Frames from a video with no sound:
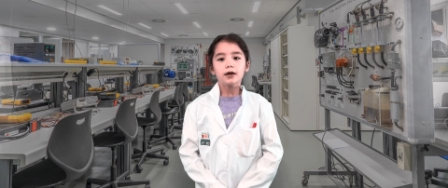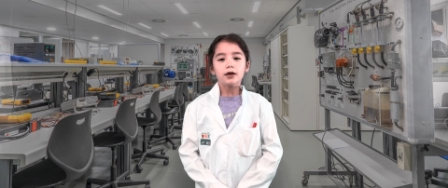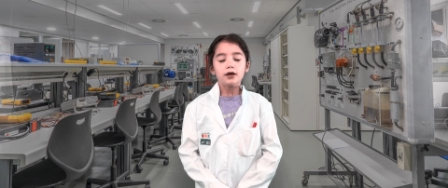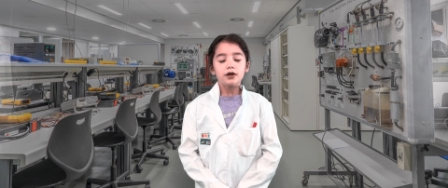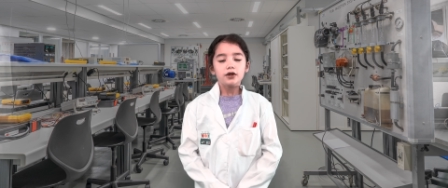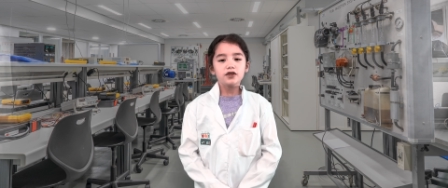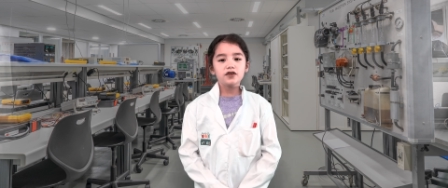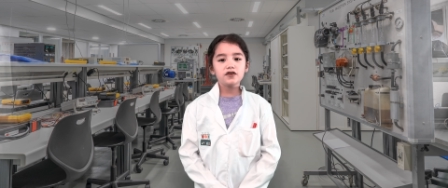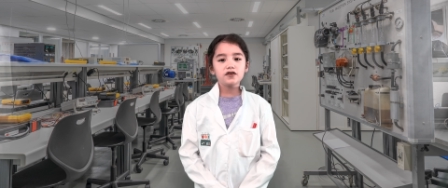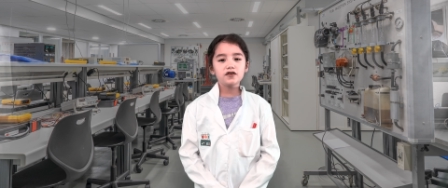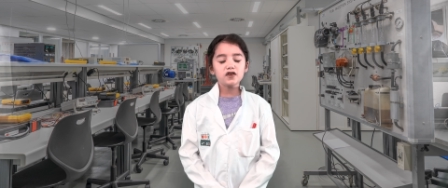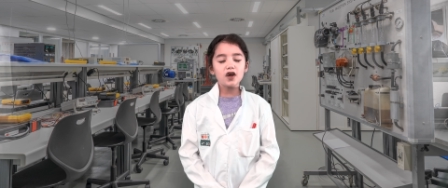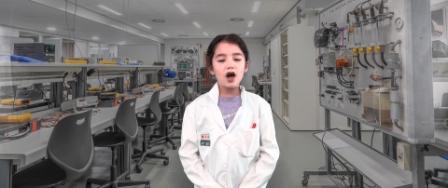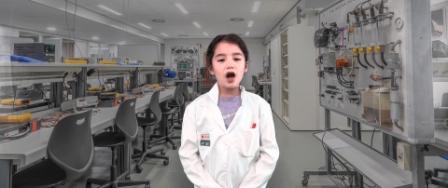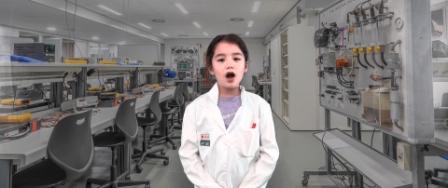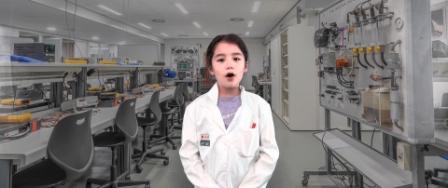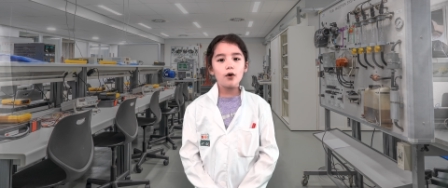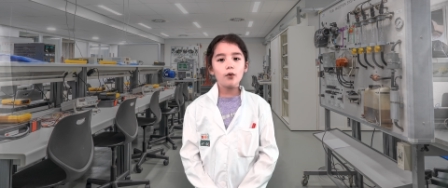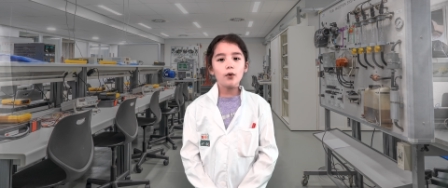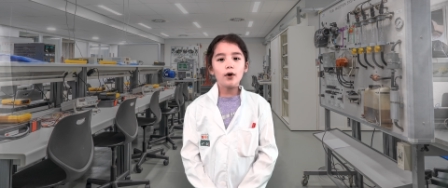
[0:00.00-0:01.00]

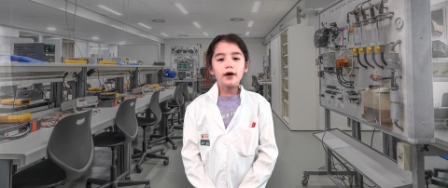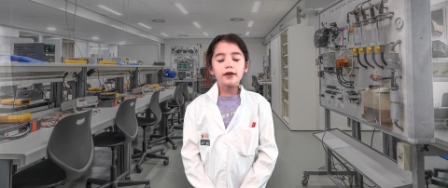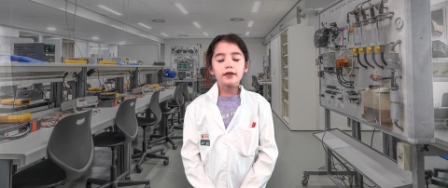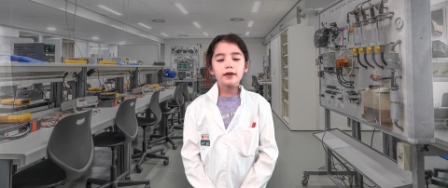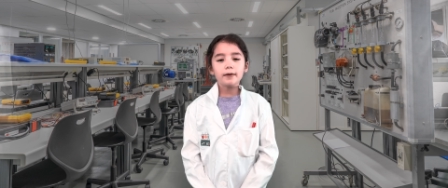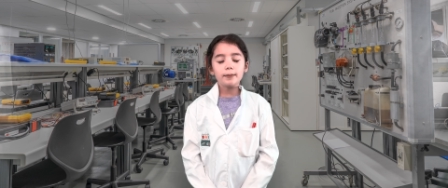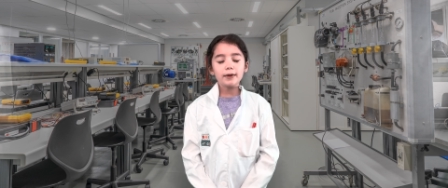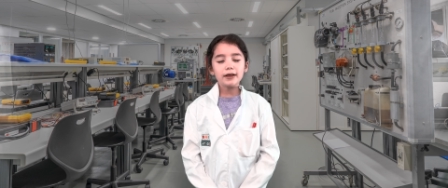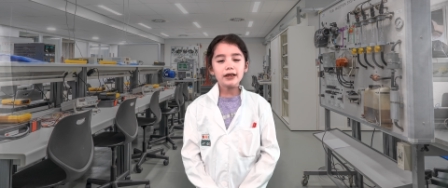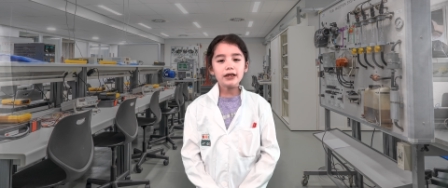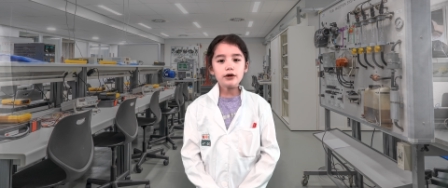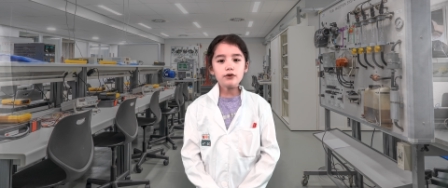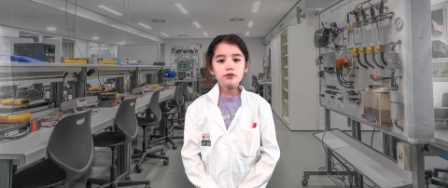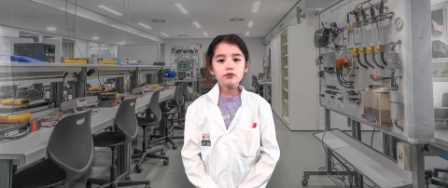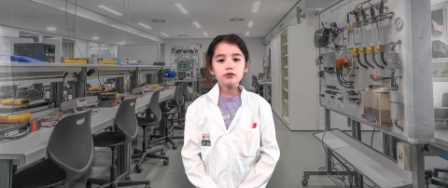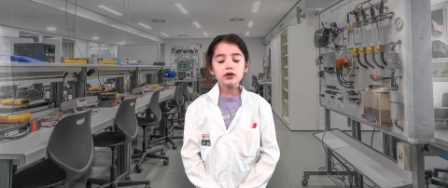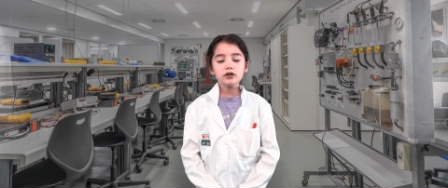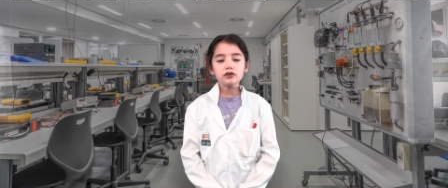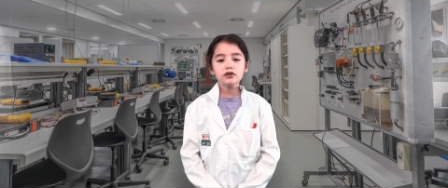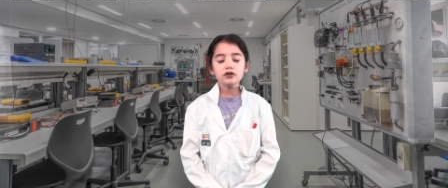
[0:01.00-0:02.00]
so the balloon
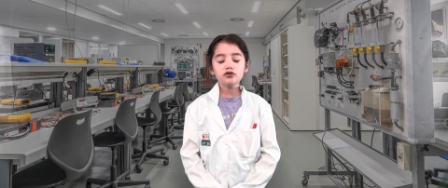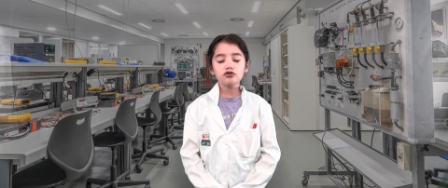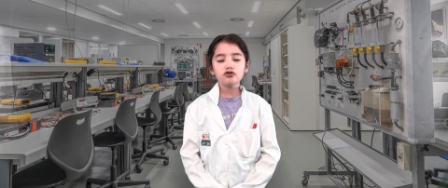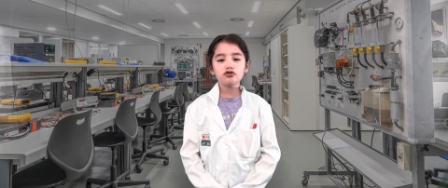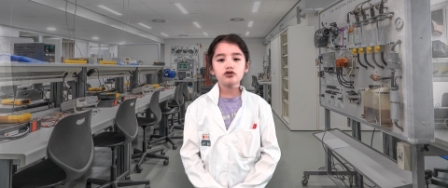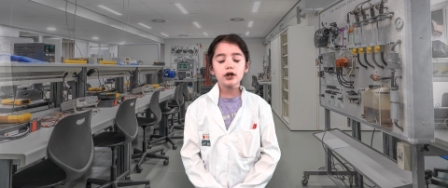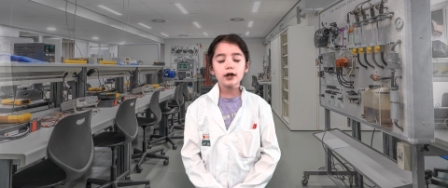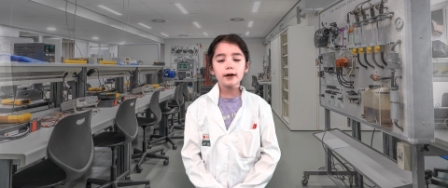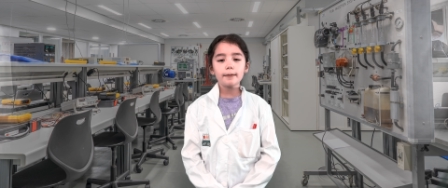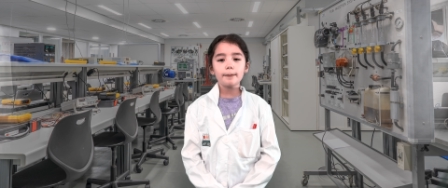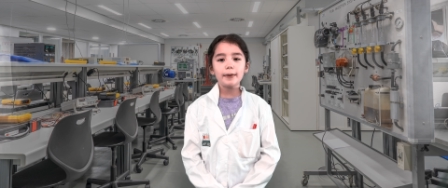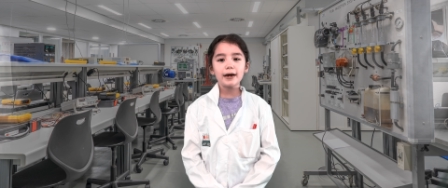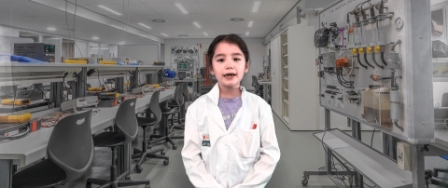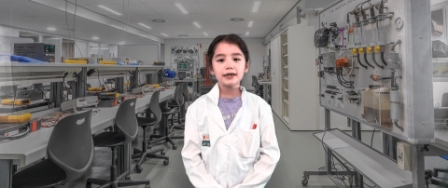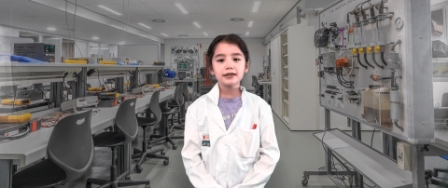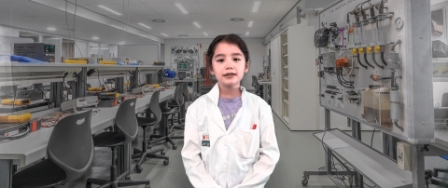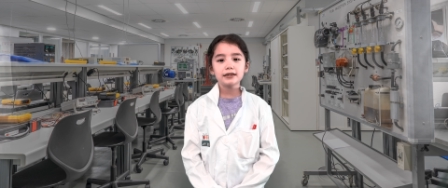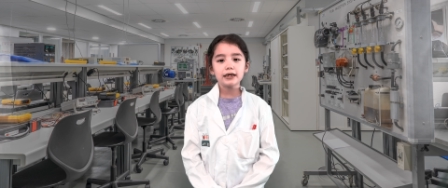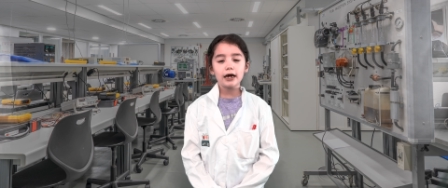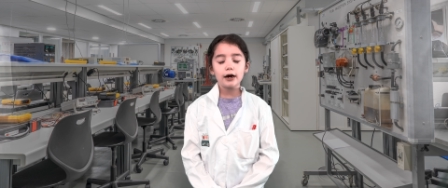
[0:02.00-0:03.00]
doesn't shrink back
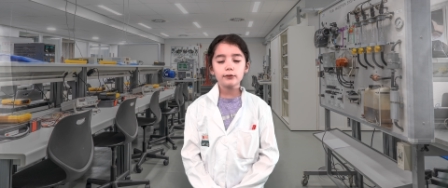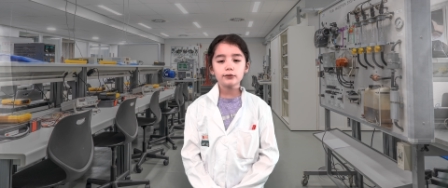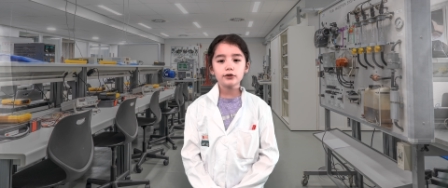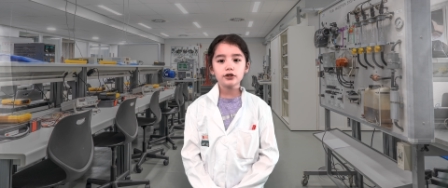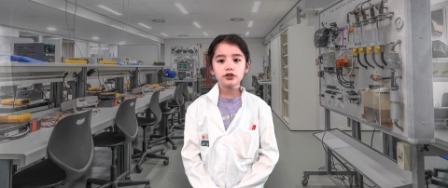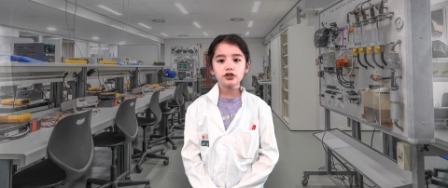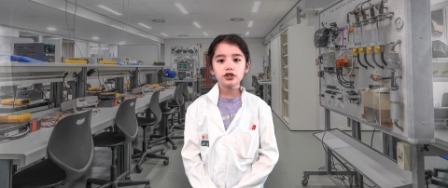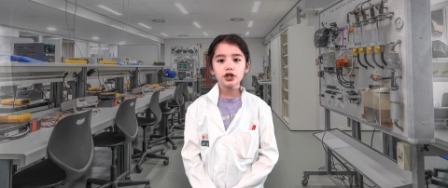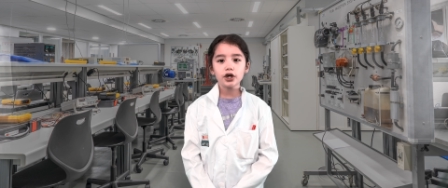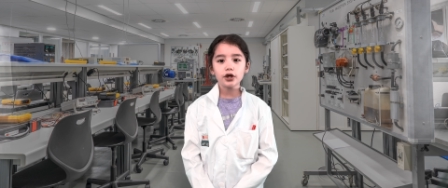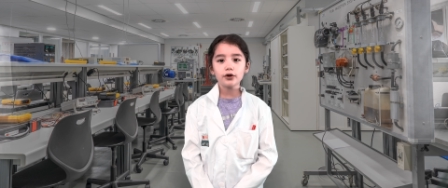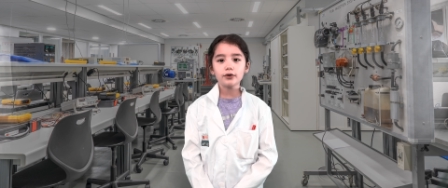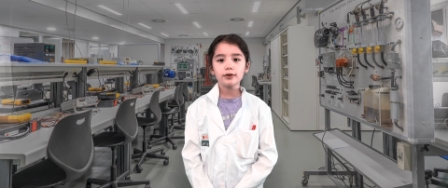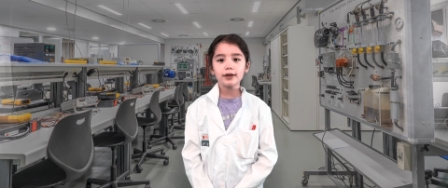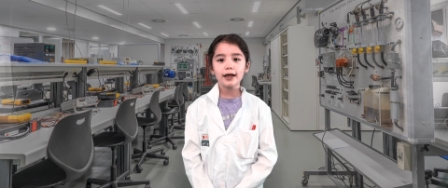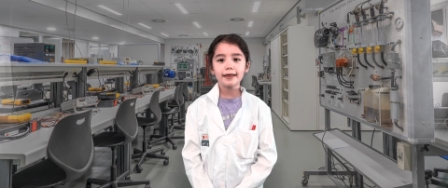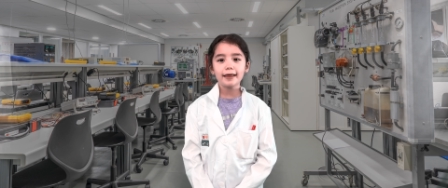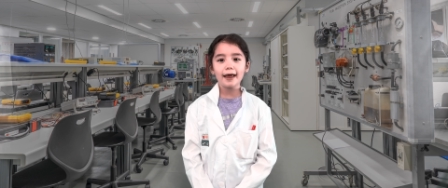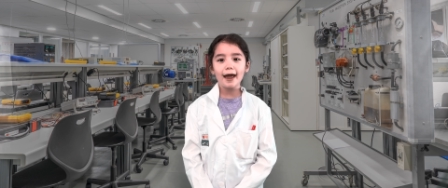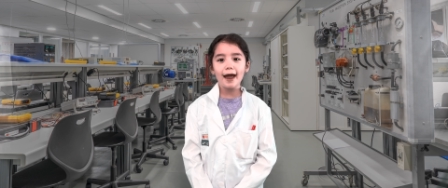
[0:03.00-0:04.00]
down until you
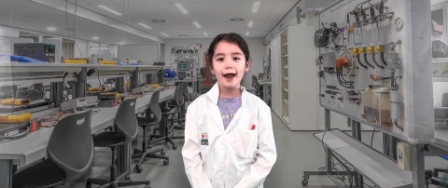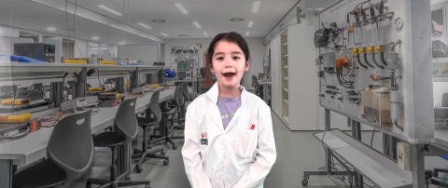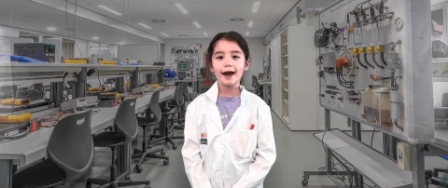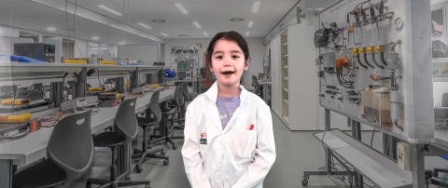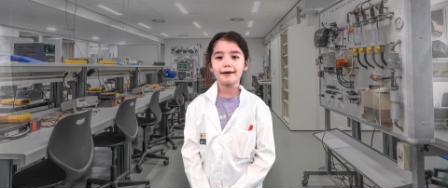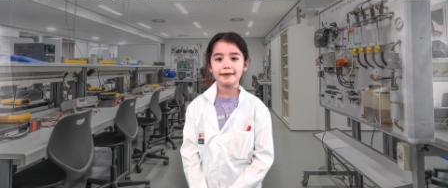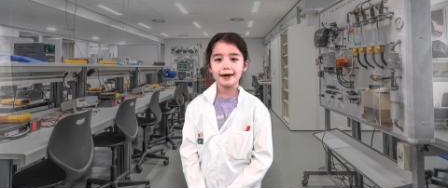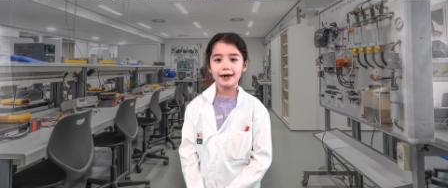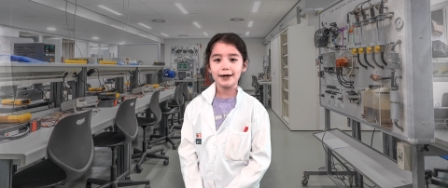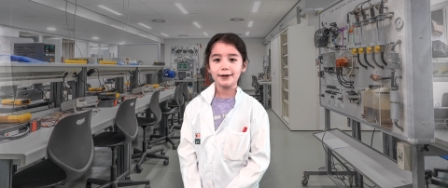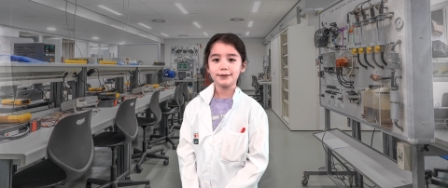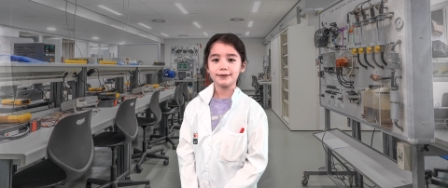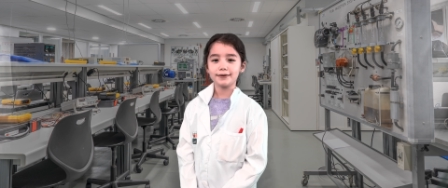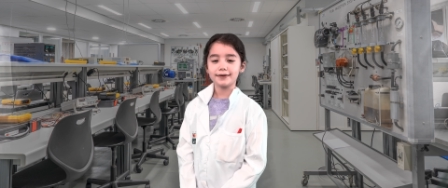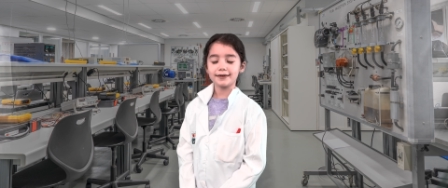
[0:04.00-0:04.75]
let the air out.